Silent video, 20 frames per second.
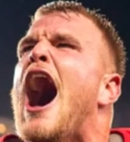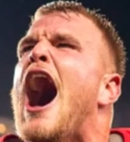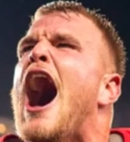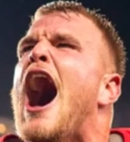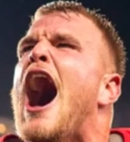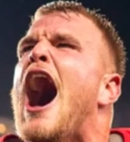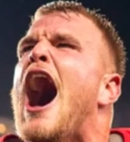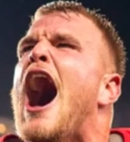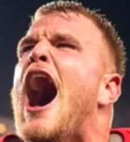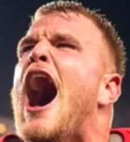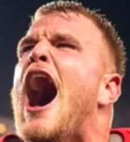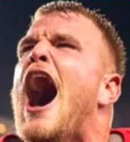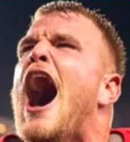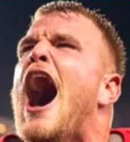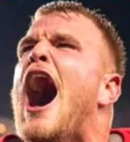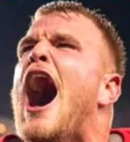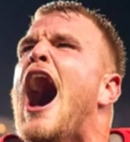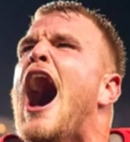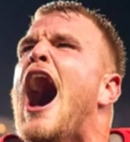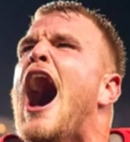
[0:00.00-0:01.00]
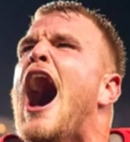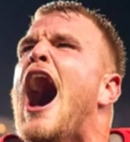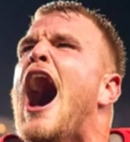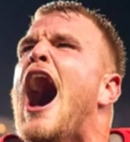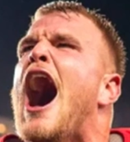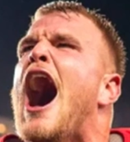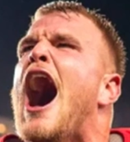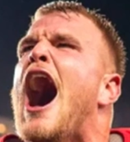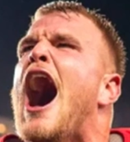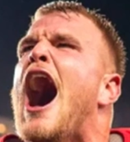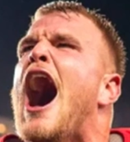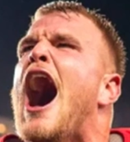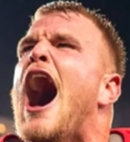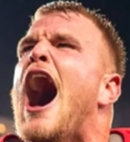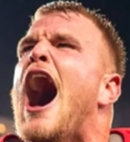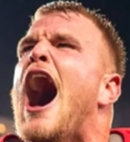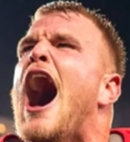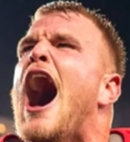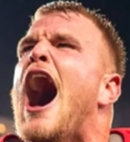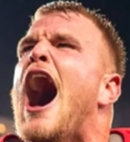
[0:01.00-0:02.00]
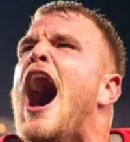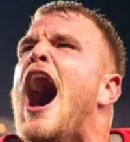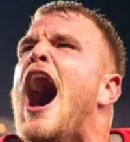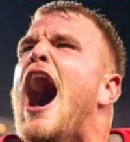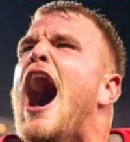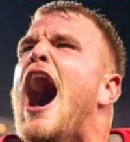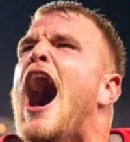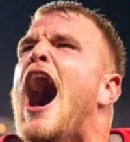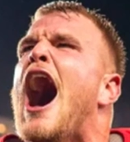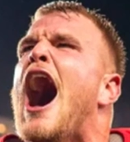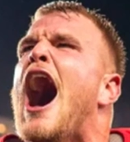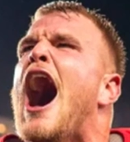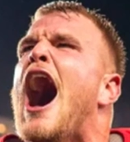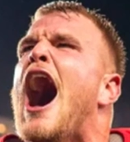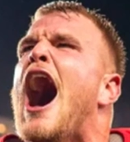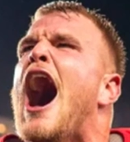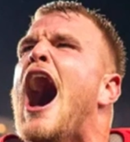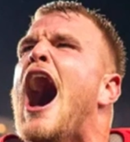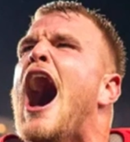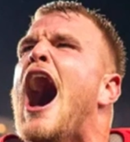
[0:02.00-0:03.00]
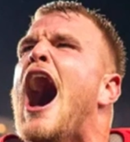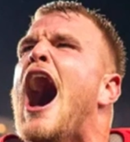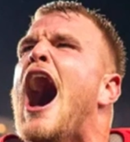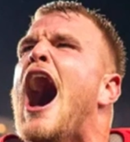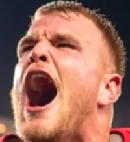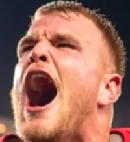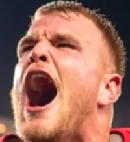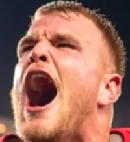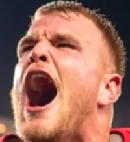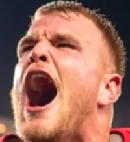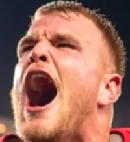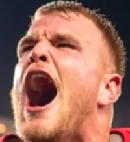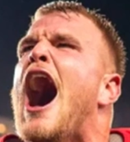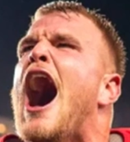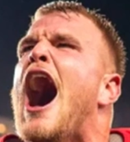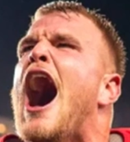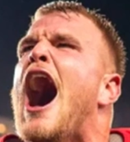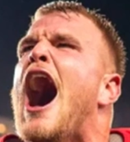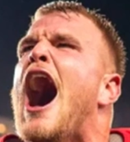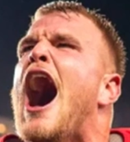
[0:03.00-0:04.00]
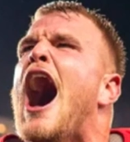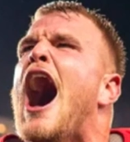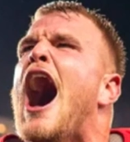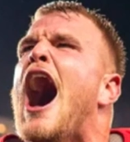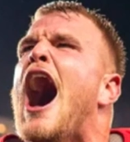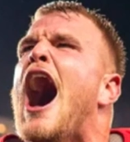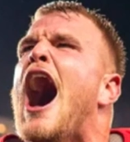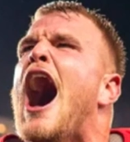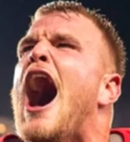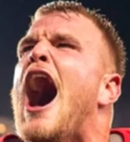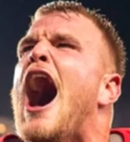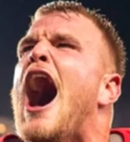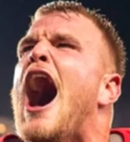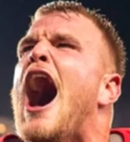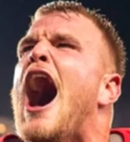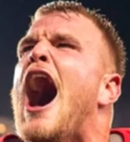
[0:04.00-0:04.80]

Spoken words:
The face doesn't move, so there is nothing to read.